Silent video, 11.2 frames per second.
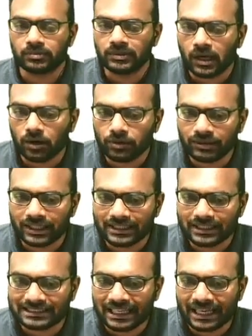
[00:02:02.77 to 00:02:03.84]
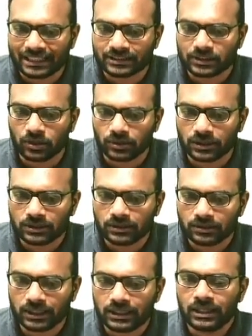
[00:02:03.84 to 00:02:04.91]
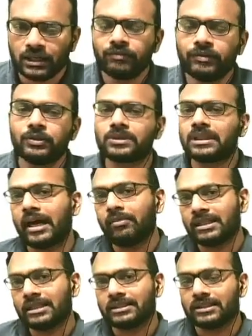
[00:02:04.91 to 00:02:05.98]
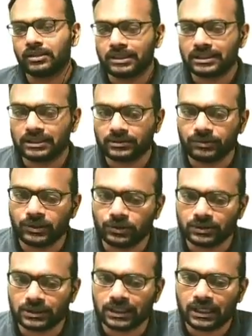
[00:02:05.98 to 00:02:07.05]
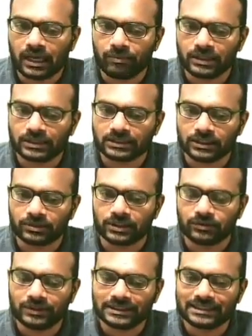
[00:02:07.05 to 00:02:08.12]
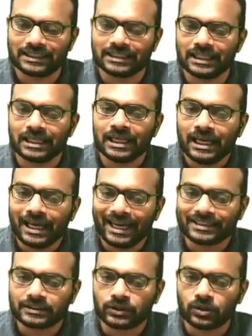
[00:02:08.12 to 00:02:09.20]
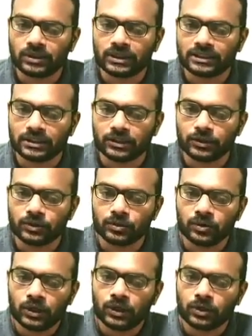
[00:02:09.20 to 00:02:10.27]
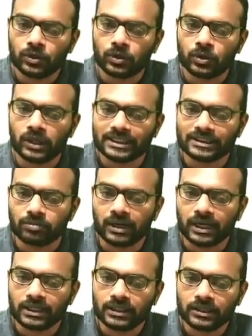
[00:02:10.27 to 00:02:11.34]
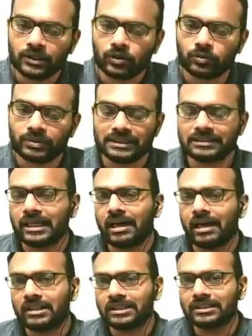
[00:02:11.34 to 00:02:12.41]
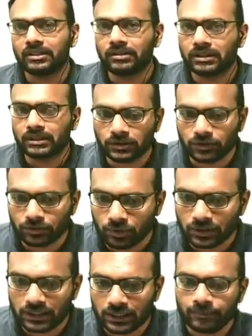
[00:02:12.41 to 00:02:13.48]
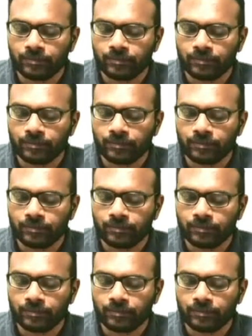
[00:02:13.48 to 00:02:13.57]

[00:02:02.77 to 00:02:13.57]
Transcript: Now, how do we get this x dot? Right. We use the Hamilton's equations. We see that x dot is equal to dou h by dou p. These are Hamilton's equations of motion.